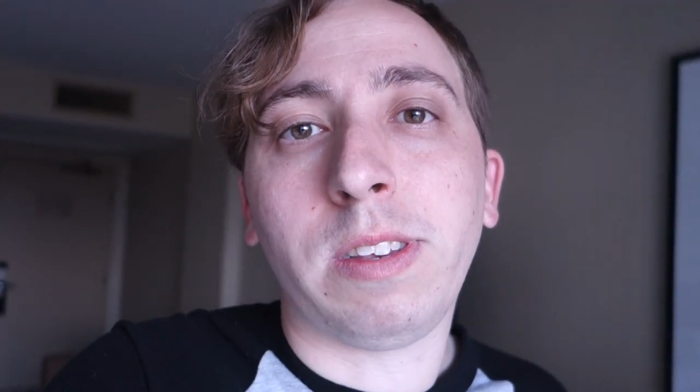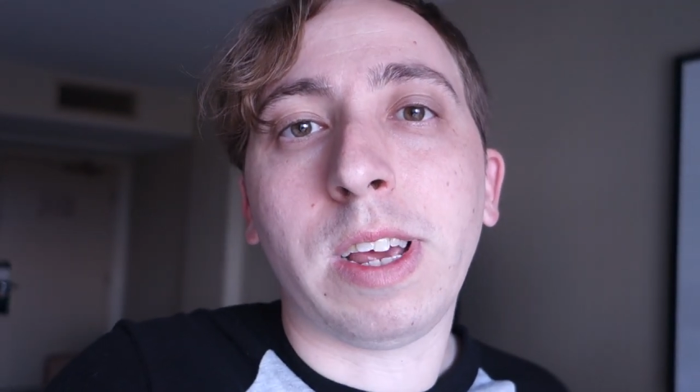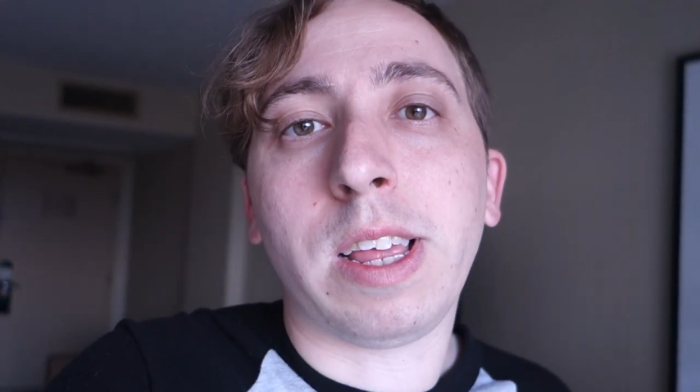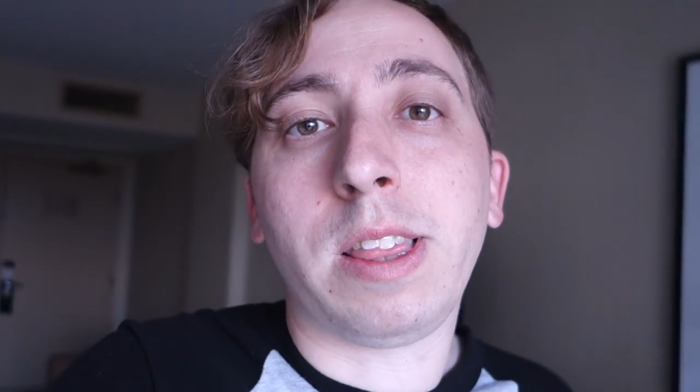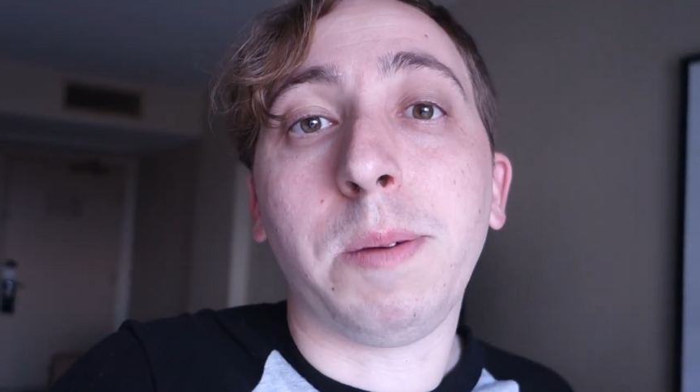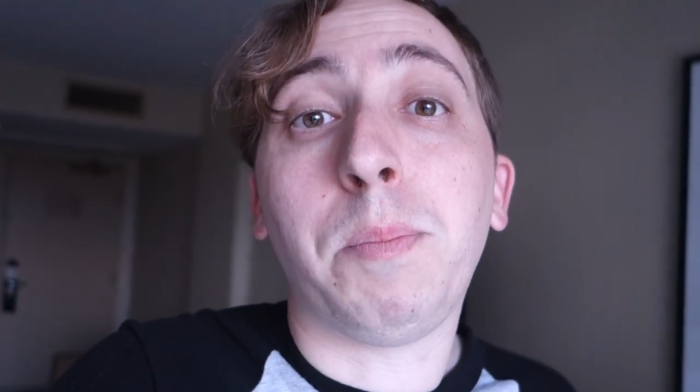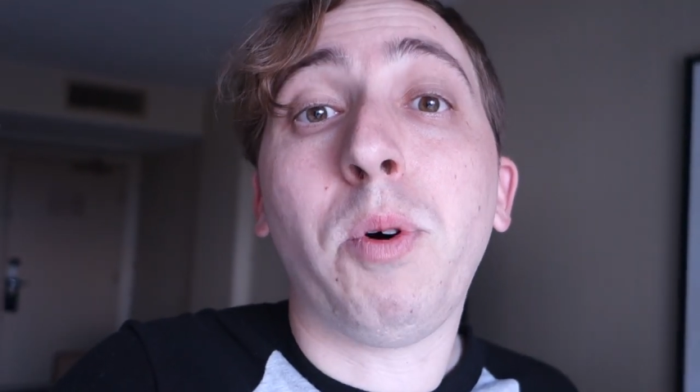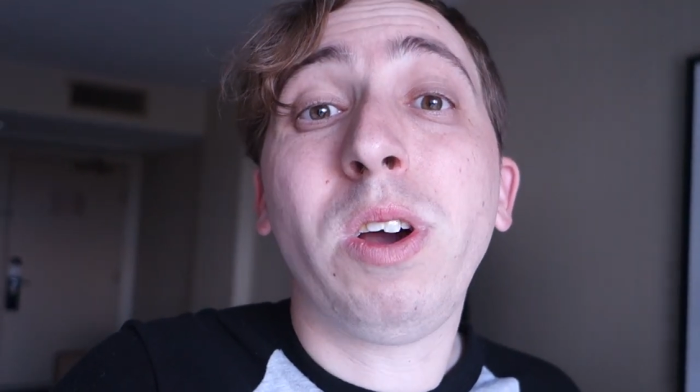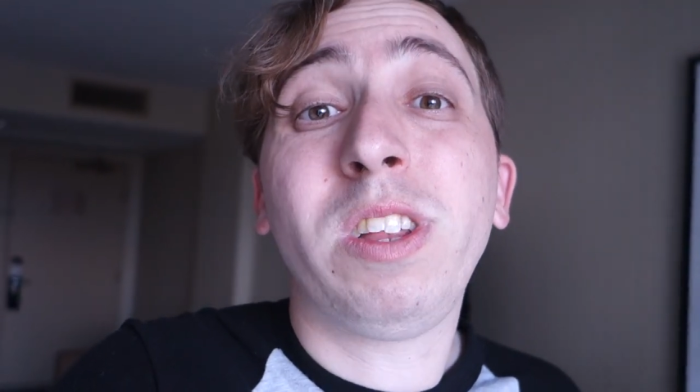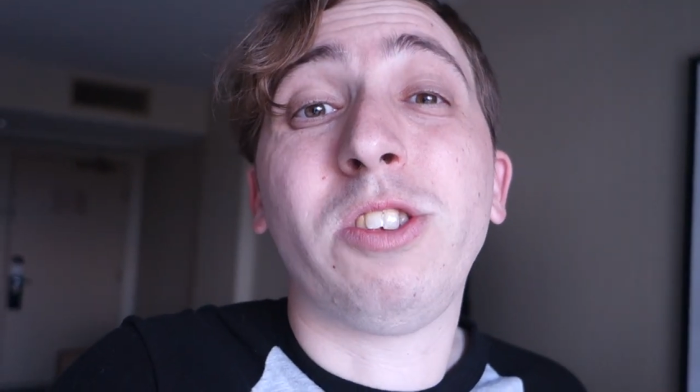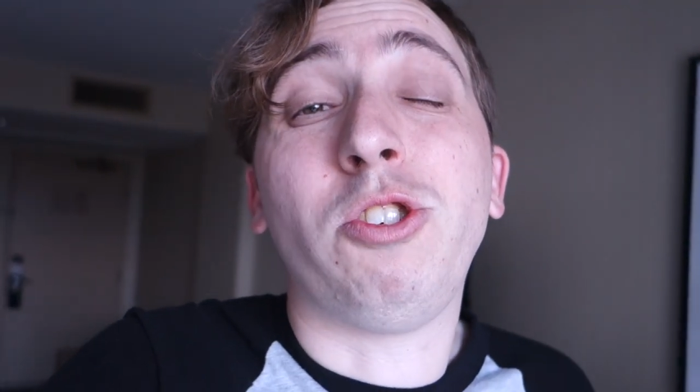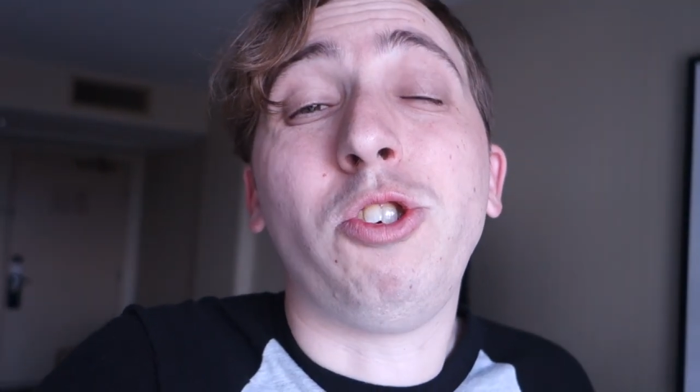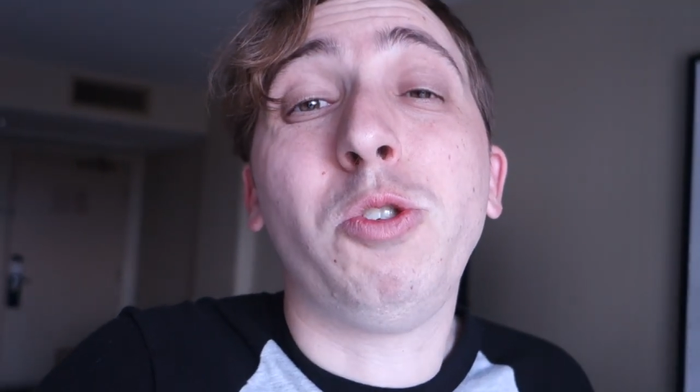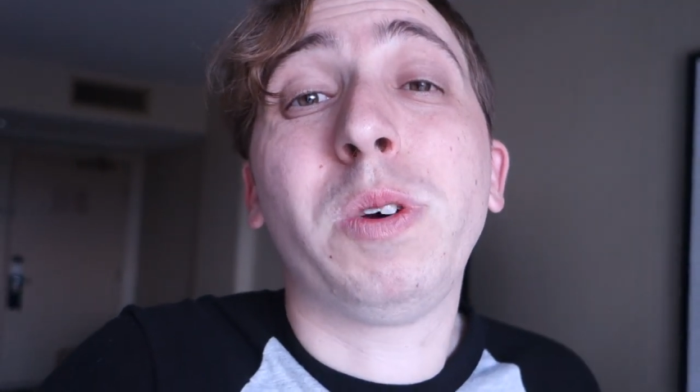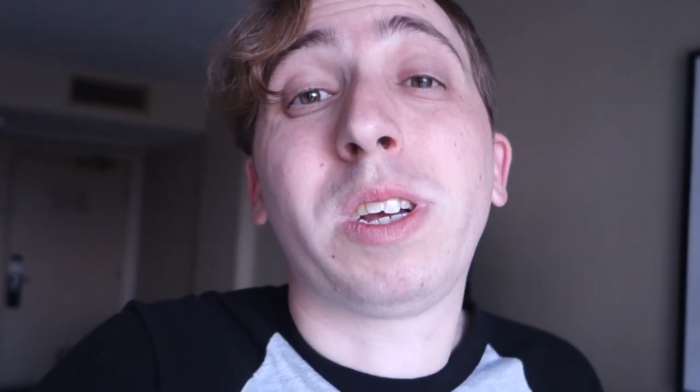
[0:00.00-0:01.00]
that the points
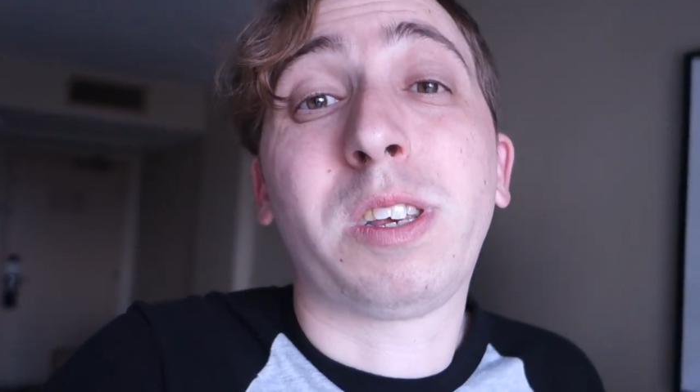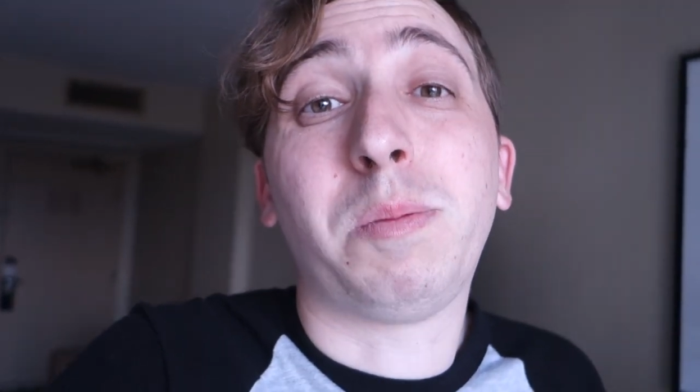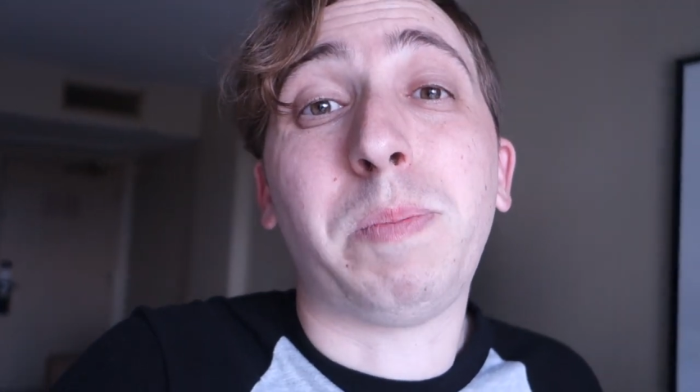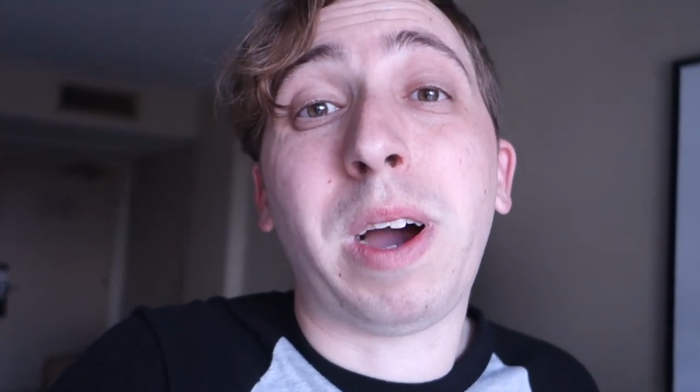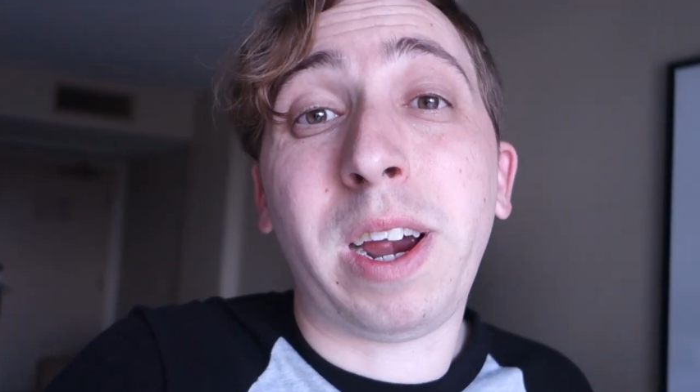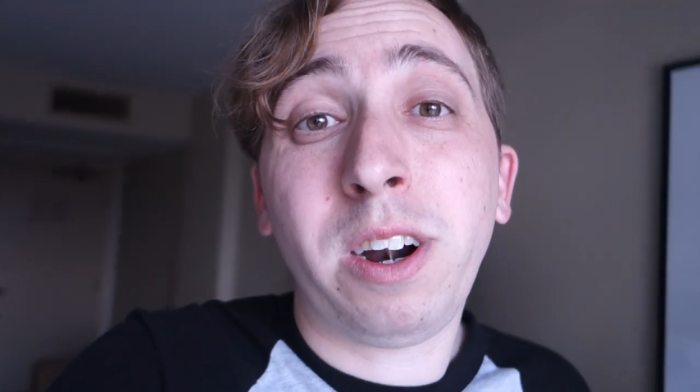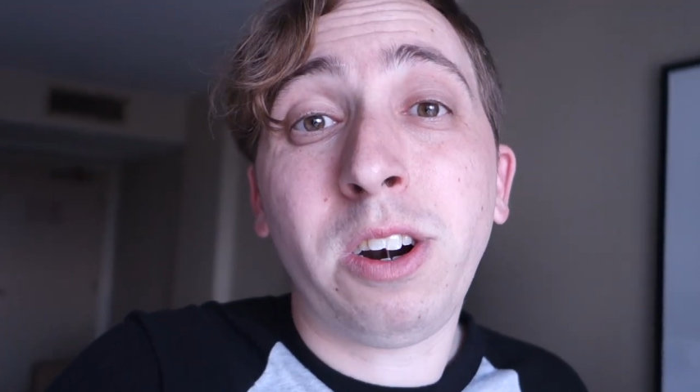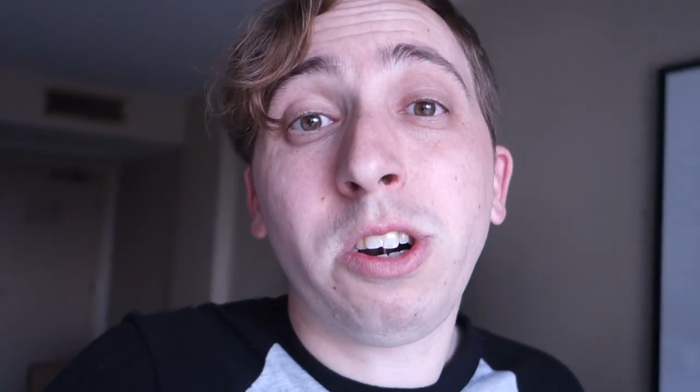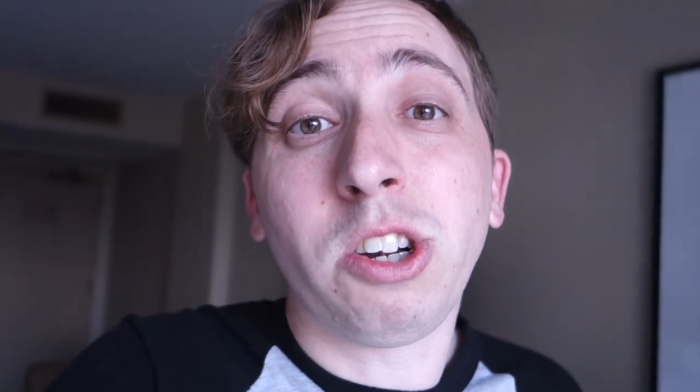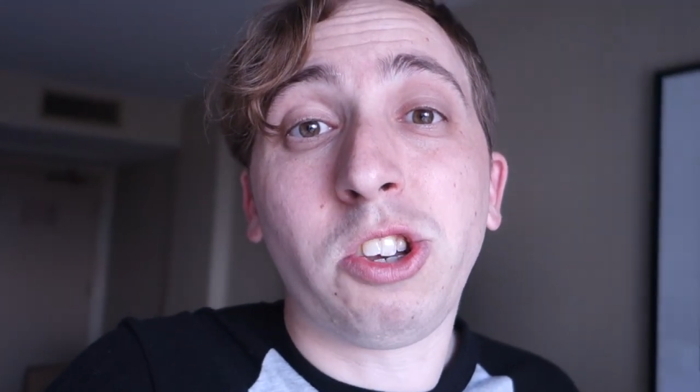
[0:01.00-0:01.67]
do expire,